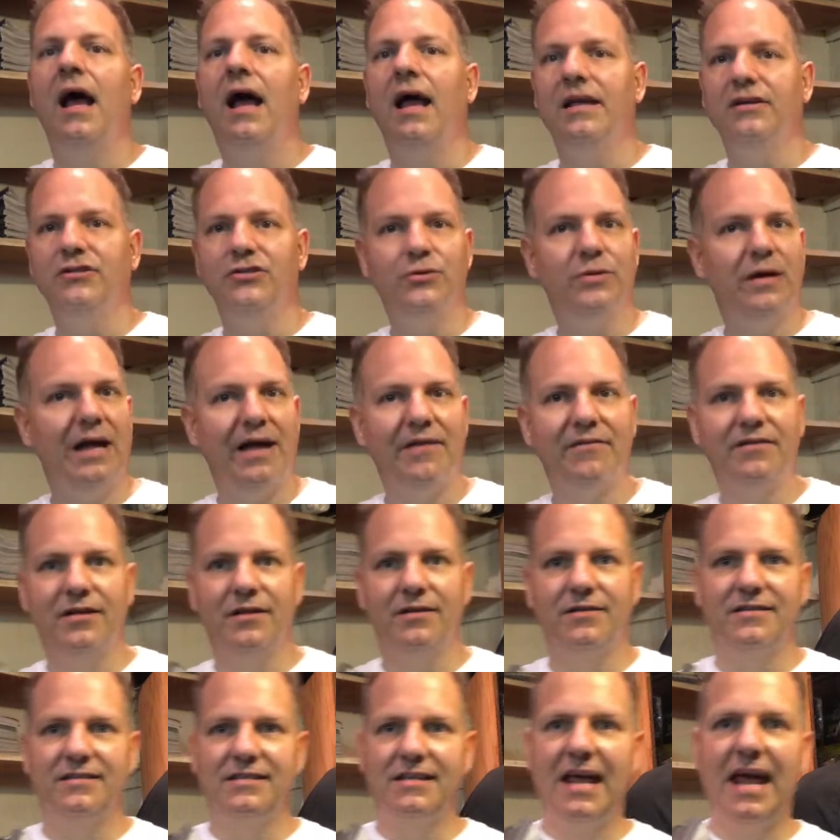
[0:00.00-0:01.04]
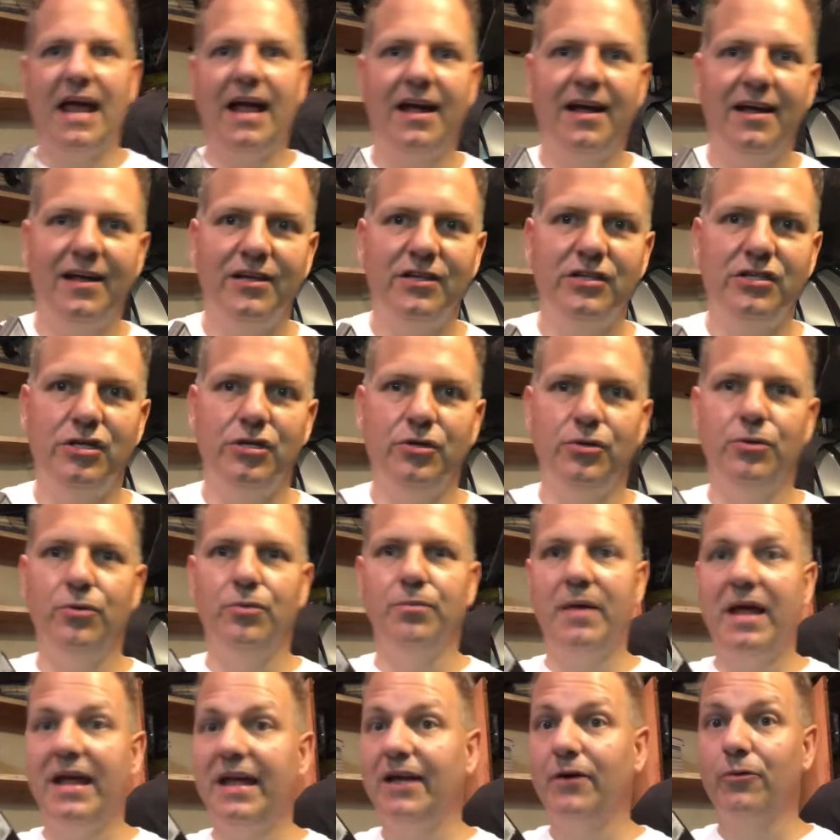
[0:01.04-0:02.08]
I do have the tech
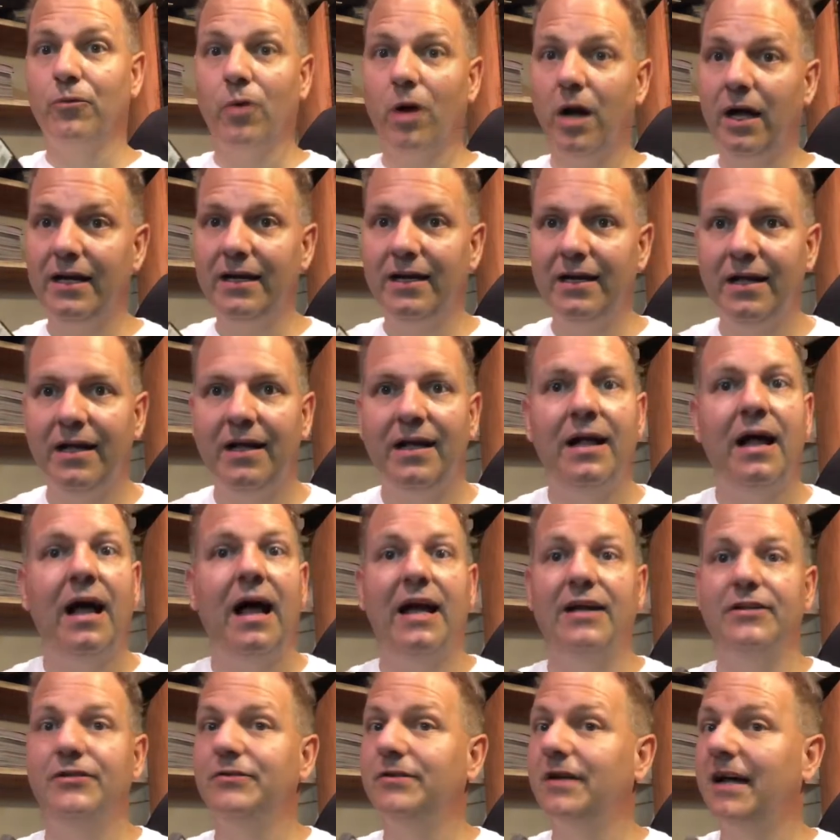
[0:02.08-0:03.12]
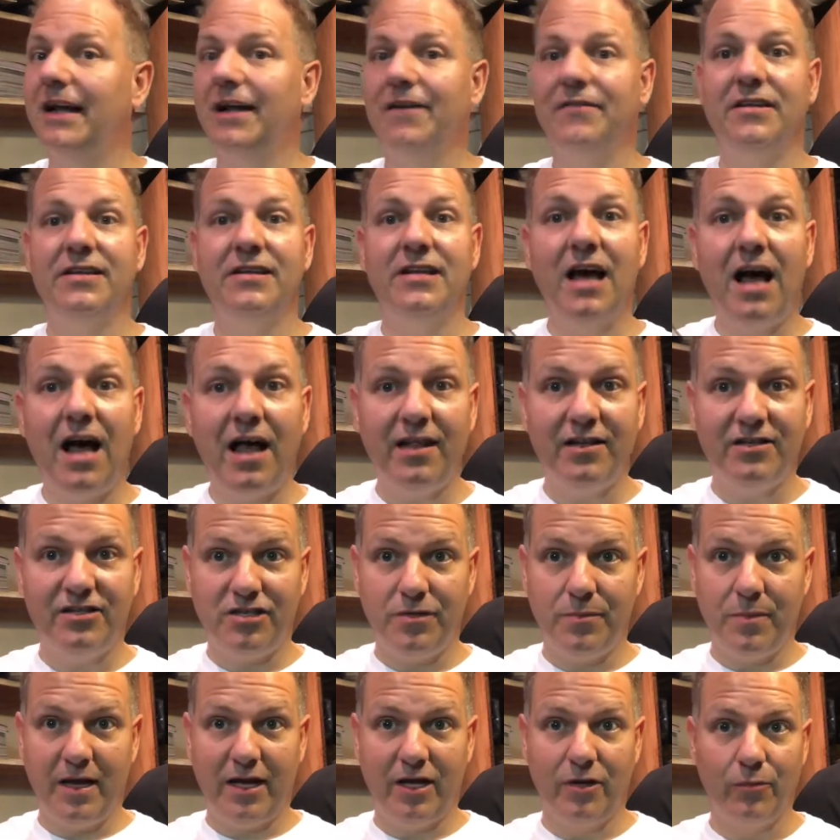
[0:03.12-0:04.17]
to make it run. I do not have the knowledge
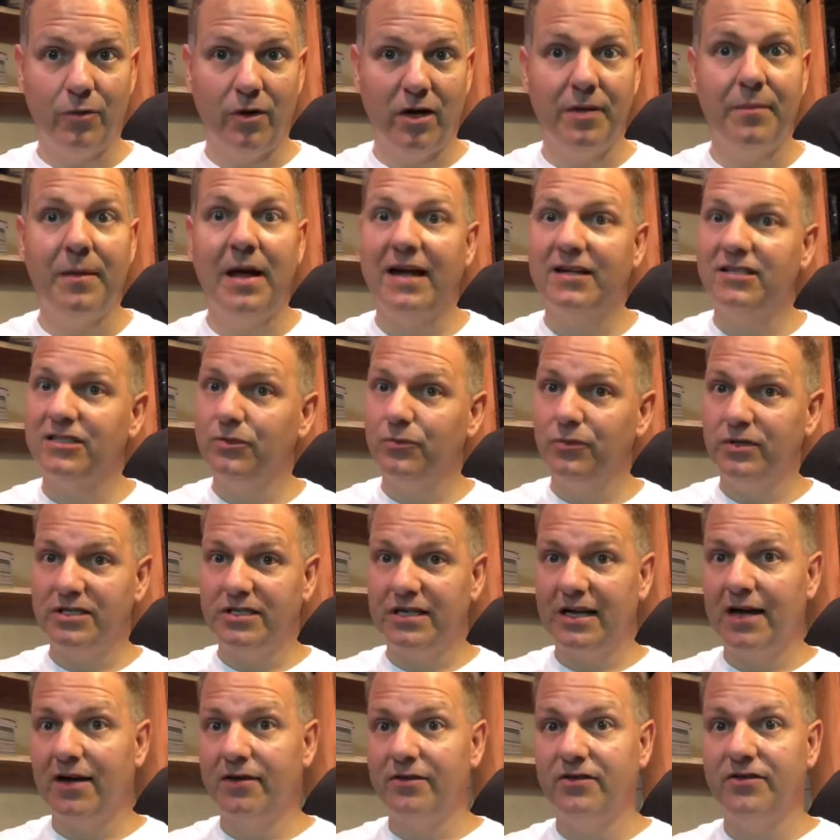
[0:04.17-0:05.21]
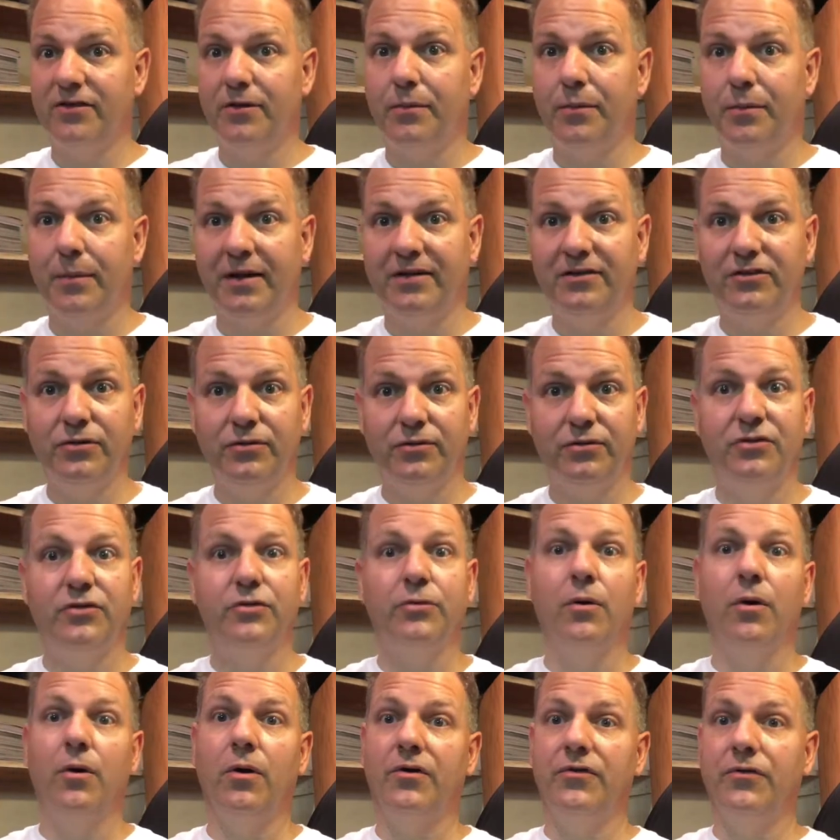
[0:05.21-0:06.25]
to make it run. I'm actually reaching out to some of my students
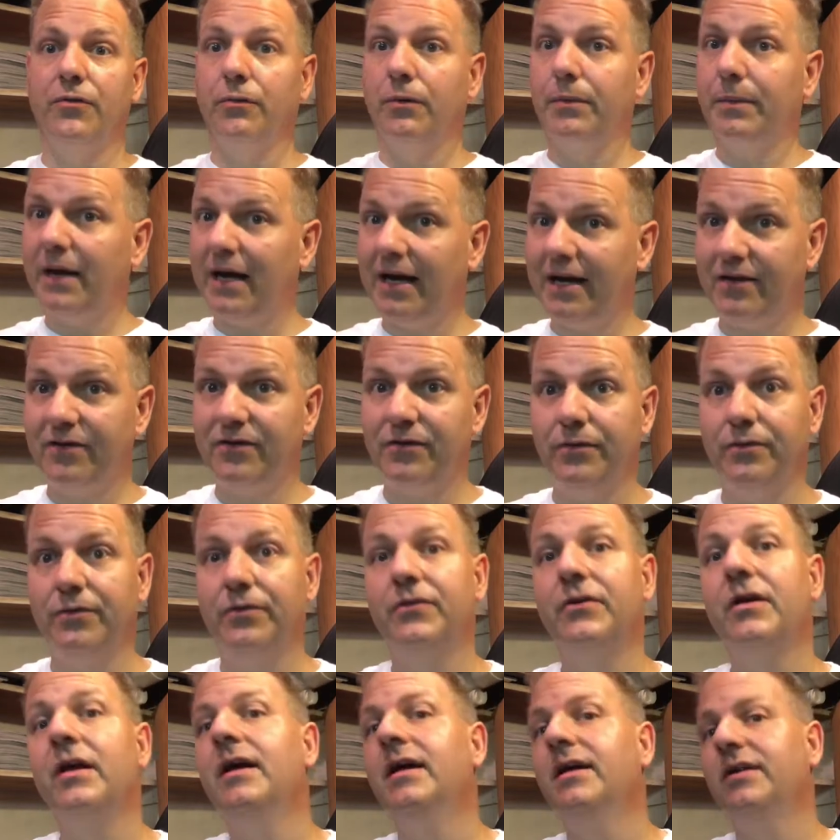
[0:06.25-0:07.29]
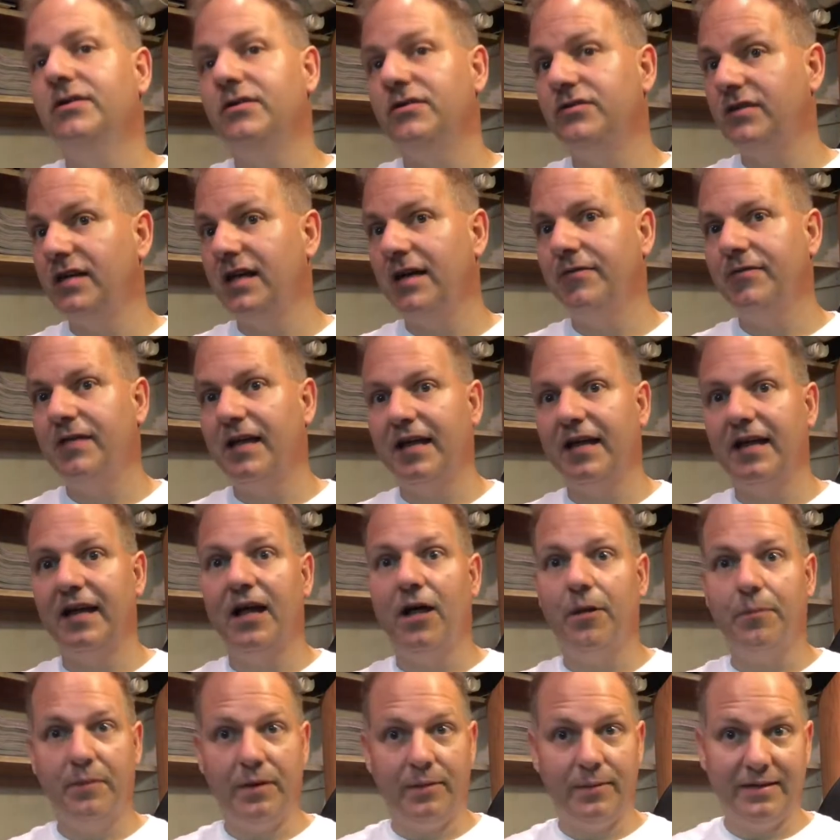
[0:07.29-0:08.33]
who are also robotic students to see if they can
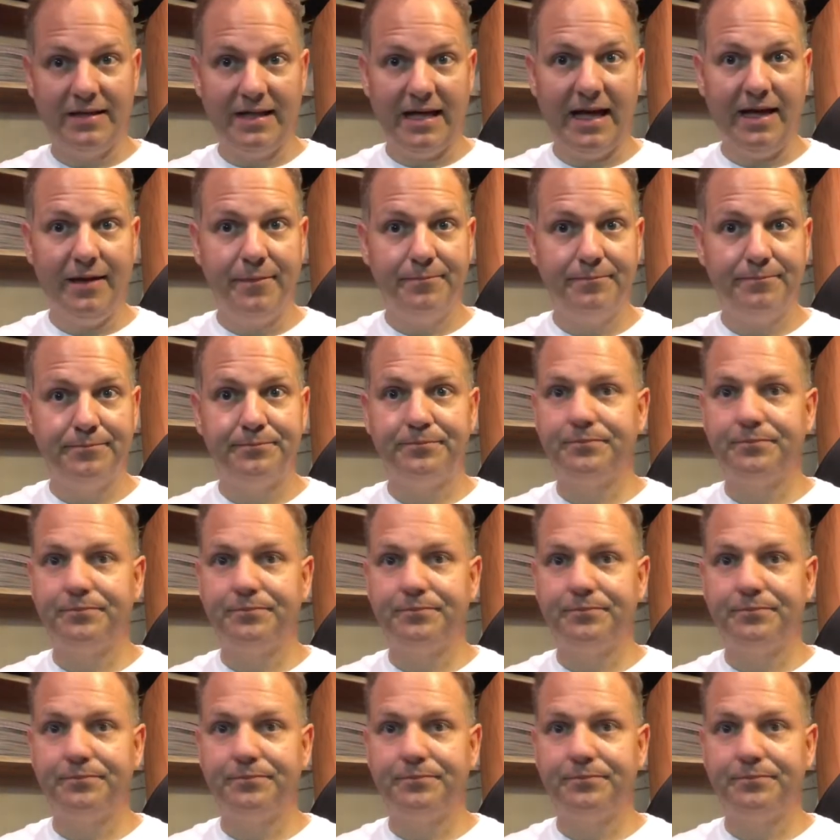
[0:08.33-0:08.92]
help me with that.